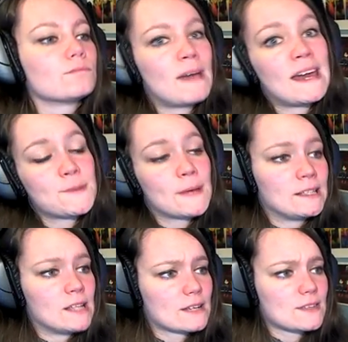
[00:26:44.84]
Might as well
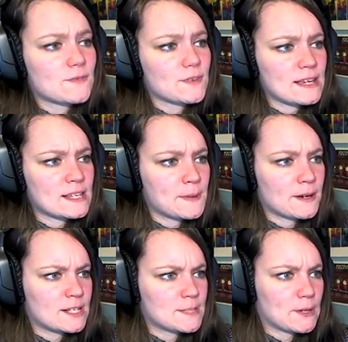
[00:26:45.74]
unlock this for the
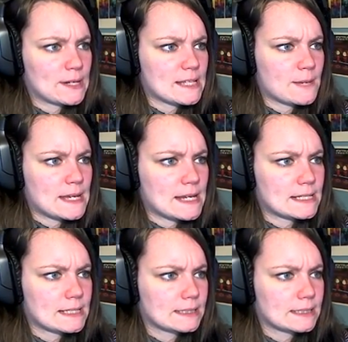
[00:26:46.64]
experience points, I mean.